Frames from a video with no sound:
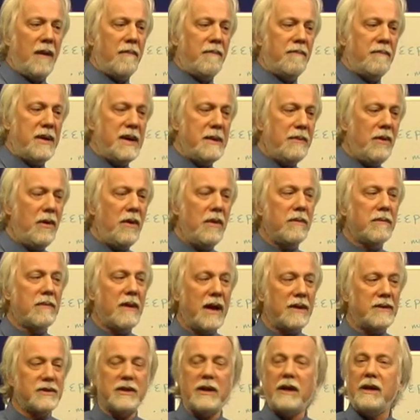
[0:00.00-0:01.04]
people
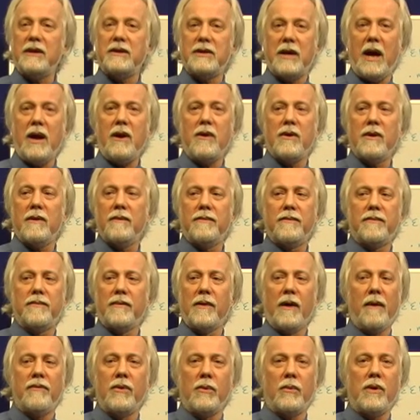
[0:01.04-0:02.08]
got sick and tired
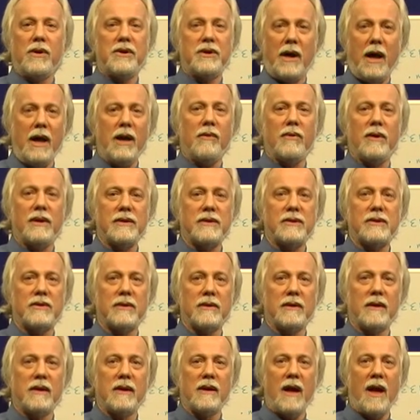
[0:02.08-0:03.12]
of the word tolerance.
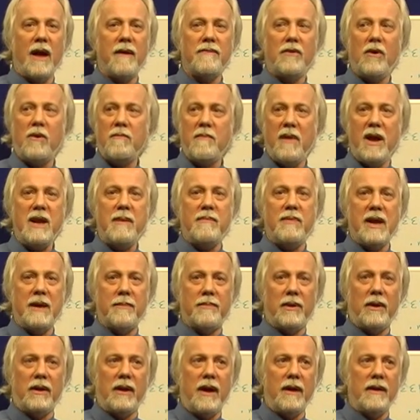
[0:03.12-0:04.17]
I've known many
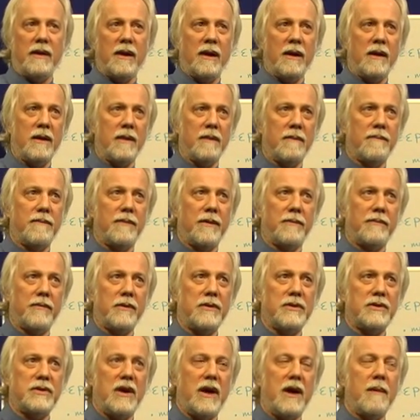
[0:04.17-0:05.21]
people. The
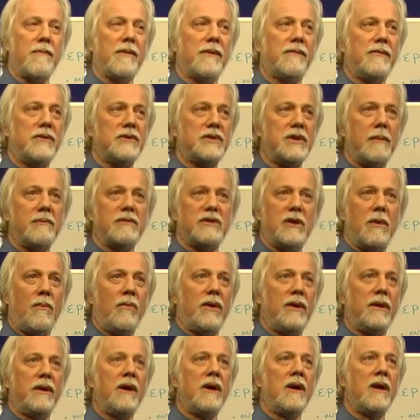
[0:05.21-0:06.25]
first time
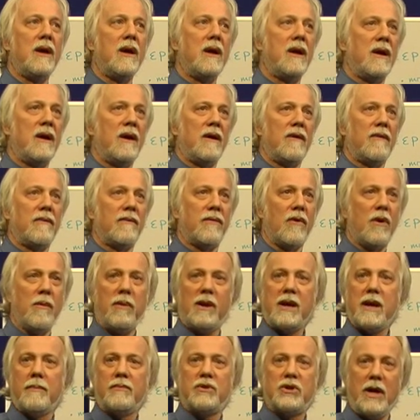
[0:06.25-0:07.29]
someone
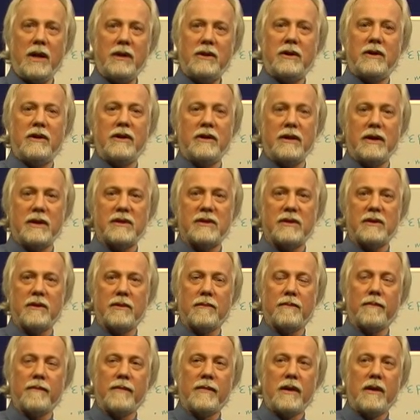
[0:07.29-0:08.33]
verbally objected to this
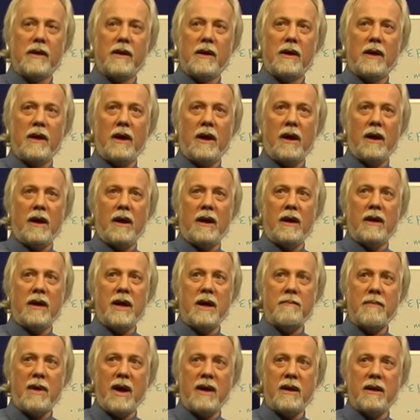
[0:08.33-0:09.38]

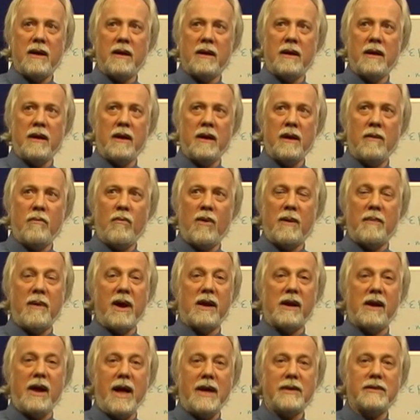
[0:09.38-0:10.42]
in one of my
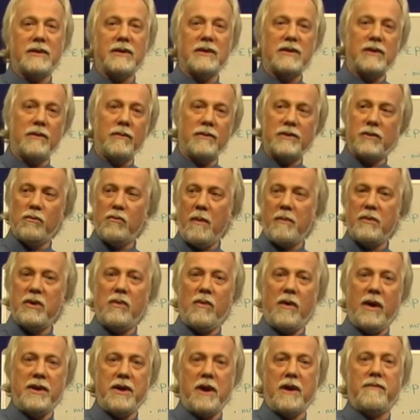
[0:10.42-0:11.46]
classes, it was a woman
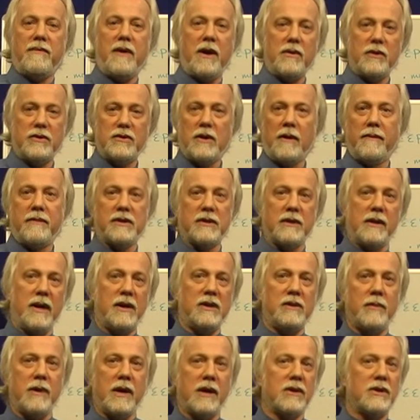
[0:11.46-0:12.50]
who identified herself as a
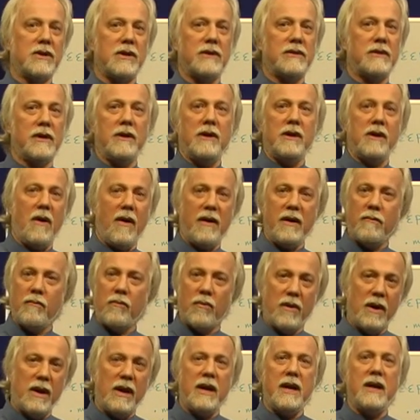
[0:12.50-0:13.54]
lesbian, and she said, you know, I'm
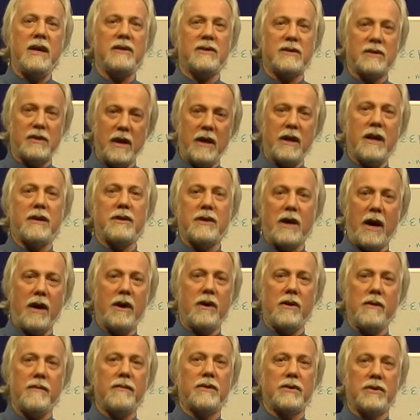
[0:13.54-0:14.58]
really sick and
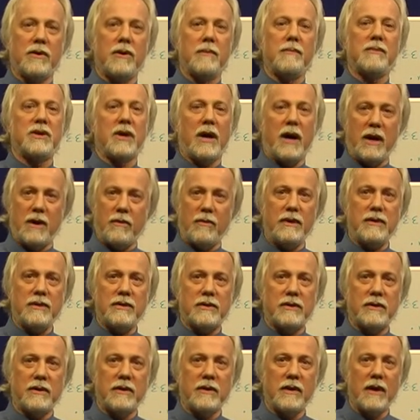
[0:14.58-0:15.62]
tired of the term
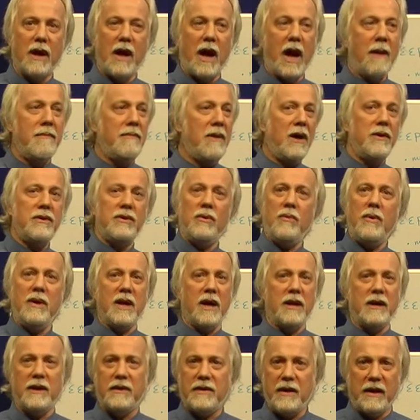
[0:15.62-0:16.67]
tolerance. I'm not doing
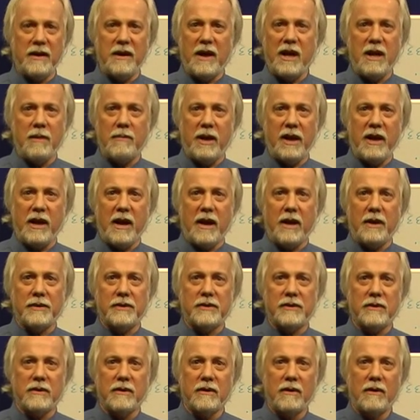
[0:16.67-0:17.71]
anything to anybody
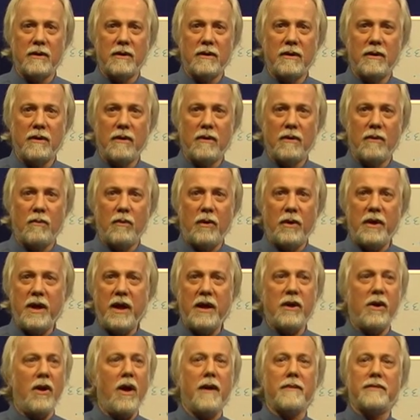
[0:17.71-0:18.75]
else. Where do they
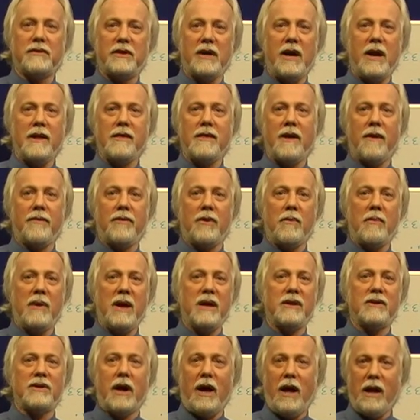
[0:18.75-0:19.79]
get off saying that they're
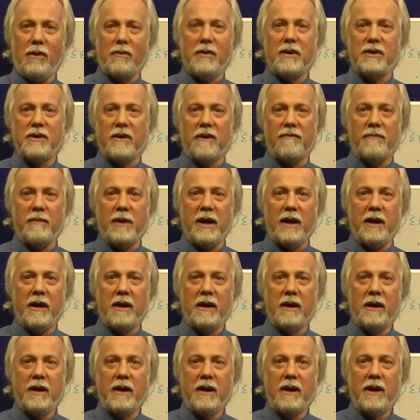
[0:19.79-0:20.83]
being tolerant of me?
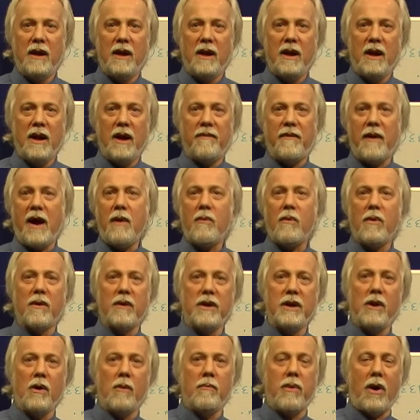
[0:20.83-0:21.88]
If I were,
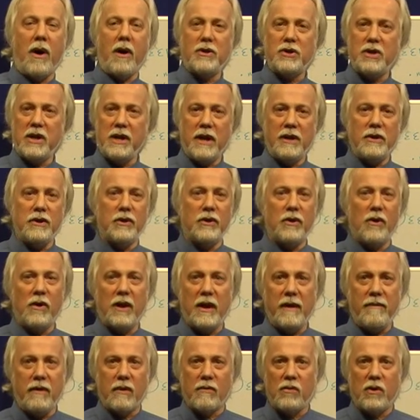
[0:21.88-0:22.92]
barging into their
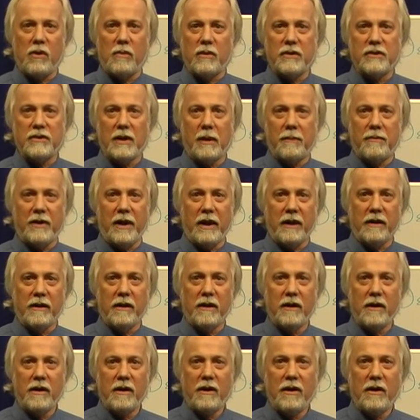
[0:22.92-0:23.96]
living room or something,
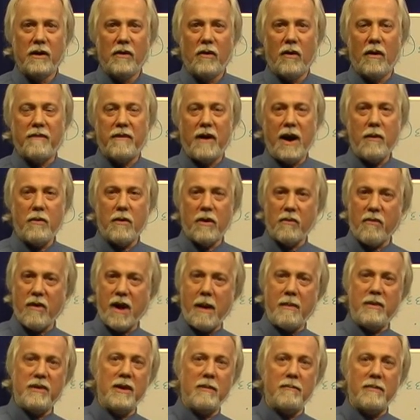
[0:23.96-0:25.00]
or if I were
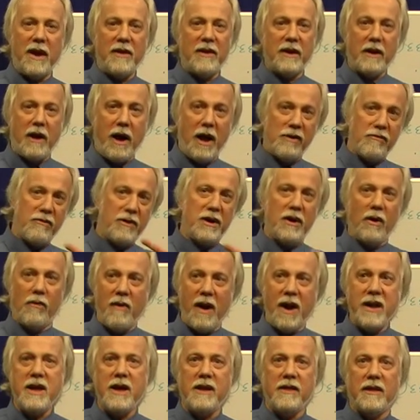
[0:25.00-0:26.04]
grabbing them by the collar and
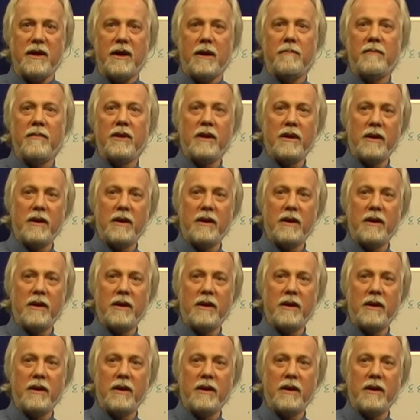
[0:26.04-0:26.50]
haranguing them,